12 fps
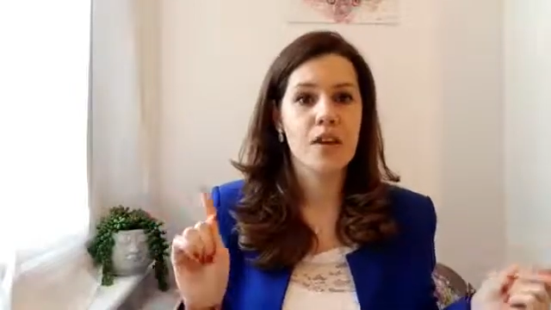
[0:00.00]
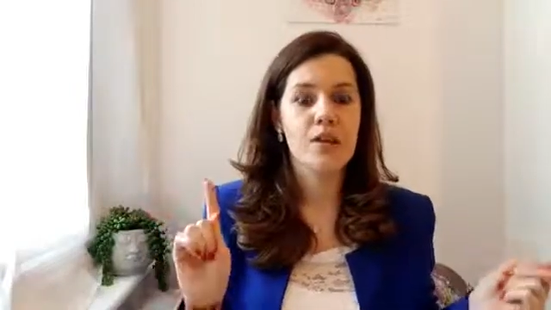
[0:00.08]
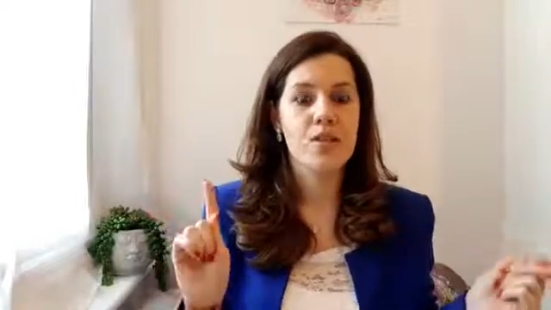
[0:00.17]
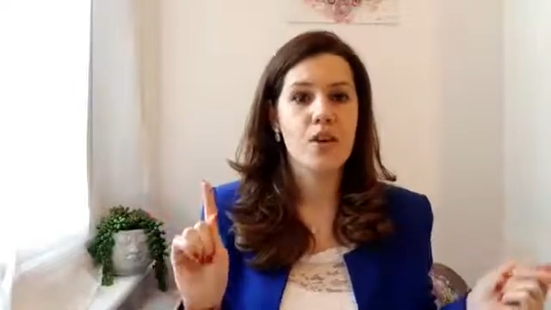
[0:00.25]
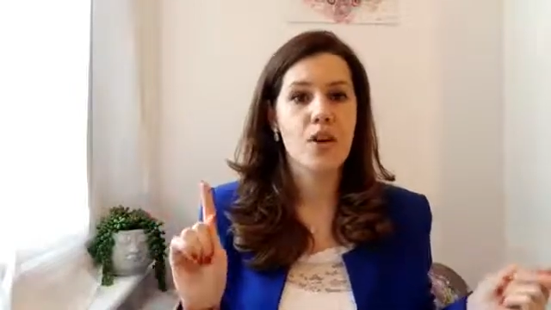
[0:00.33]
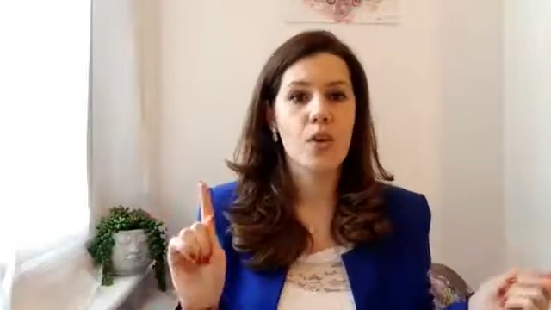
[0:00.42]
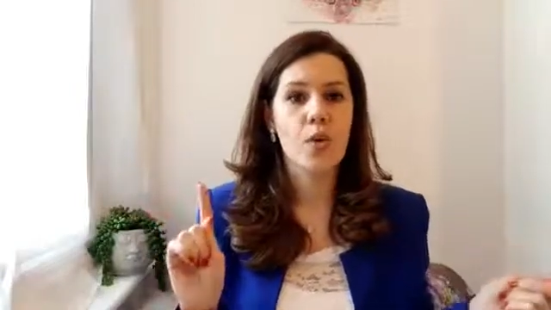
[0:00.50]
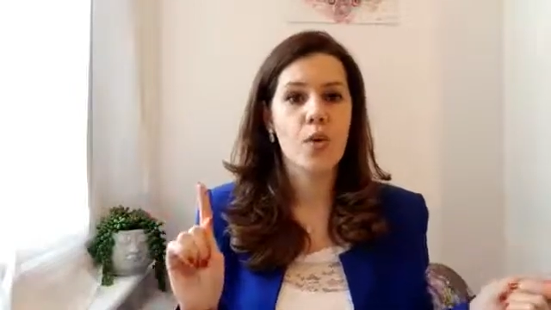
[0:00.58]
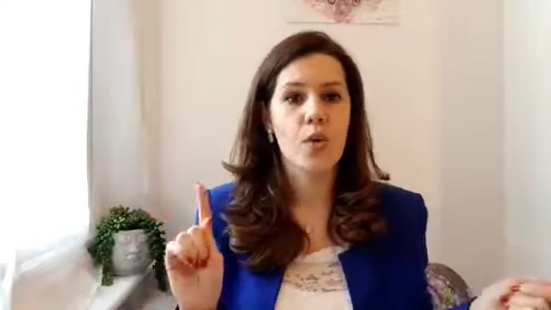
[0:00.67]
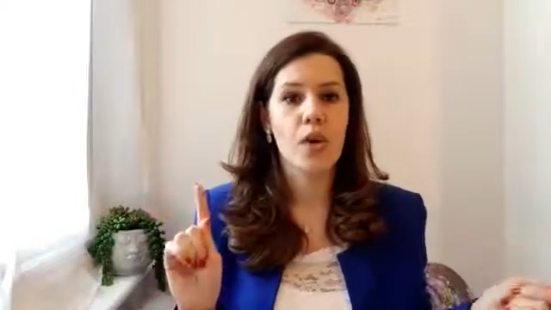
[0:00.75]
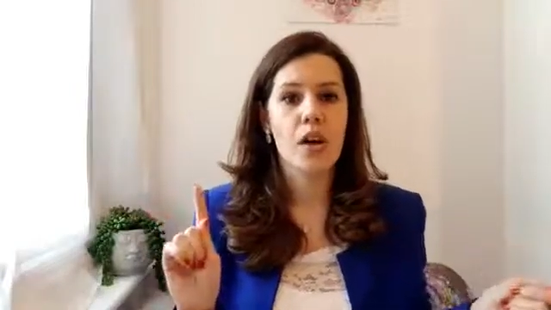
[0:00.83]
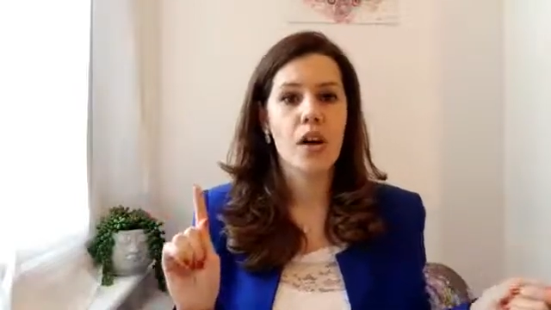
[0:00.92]
So
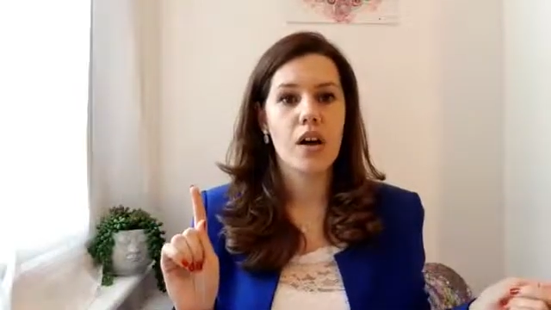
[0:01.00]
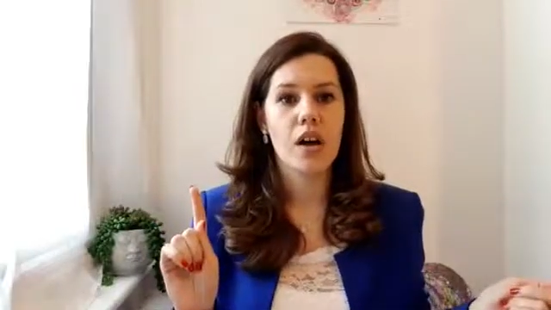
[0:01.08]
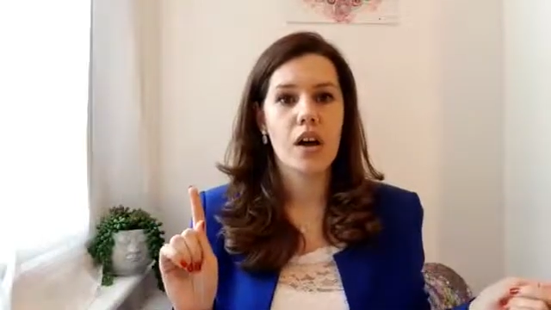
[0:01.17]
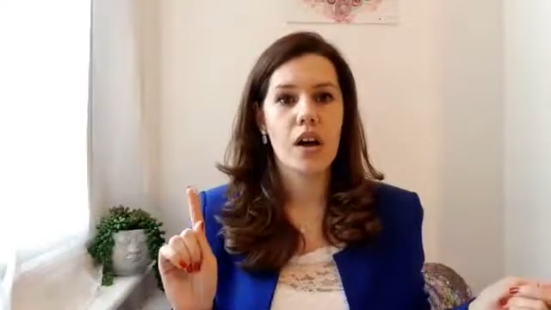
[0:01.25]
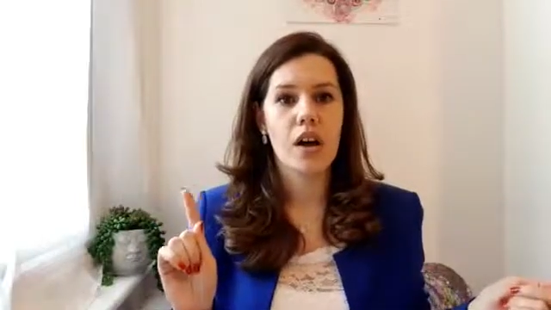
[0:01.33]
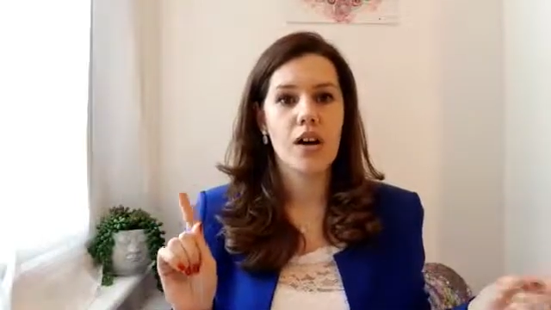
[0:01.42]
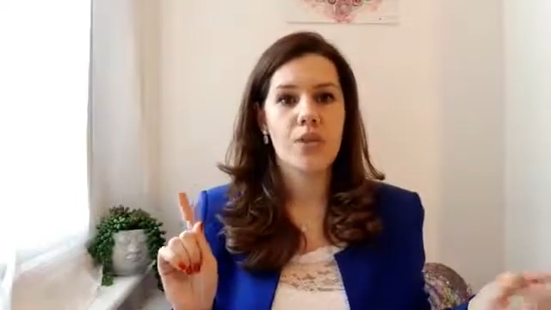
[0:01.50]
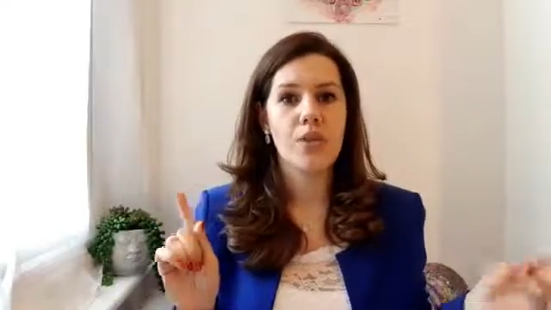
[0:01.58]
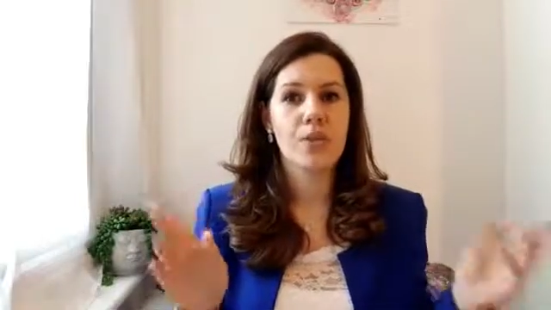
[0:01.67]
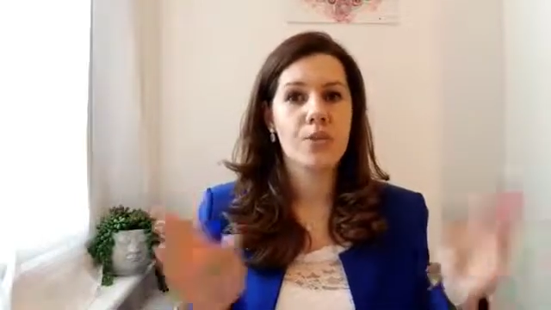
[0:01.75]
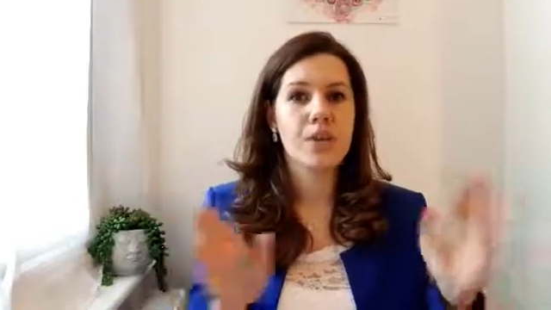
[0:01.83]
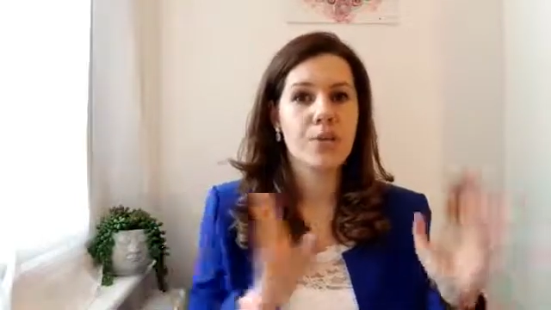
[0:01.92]

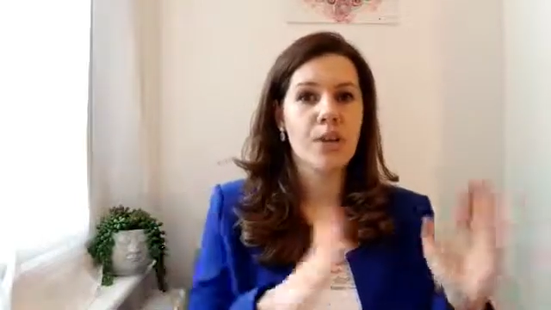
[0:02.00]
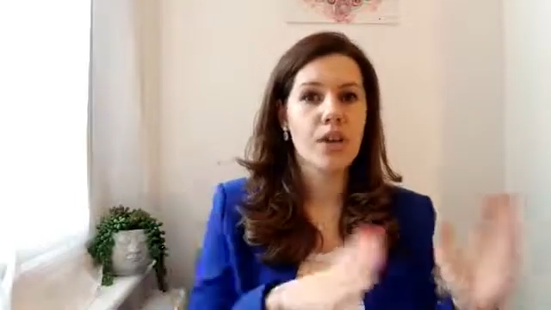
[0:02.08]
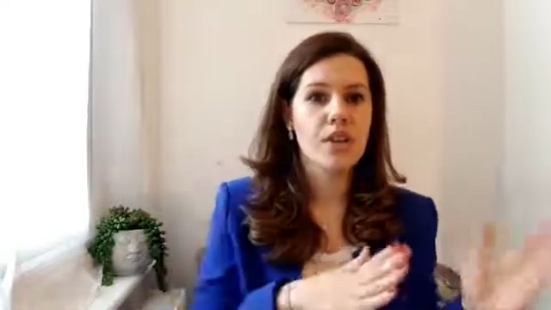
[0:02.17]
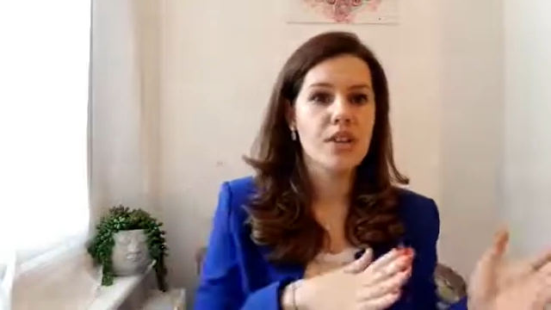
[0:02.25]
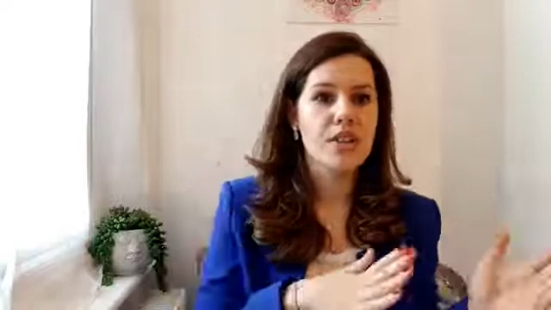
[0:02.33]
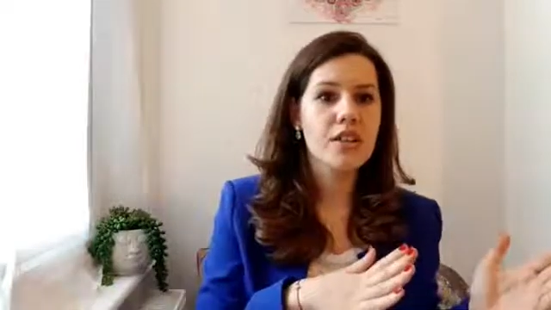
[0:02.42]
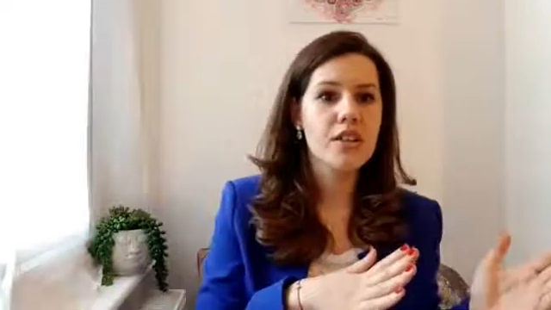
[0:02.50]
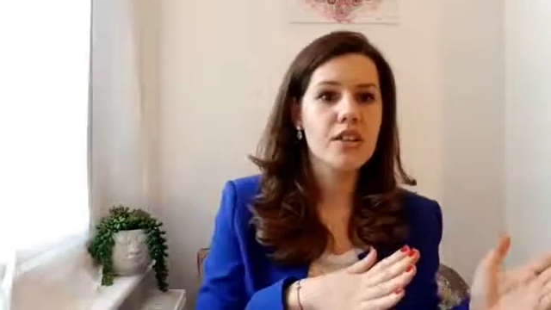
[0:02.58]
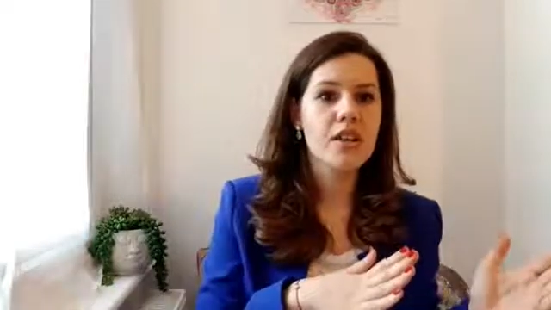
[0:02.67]
you're with a partner,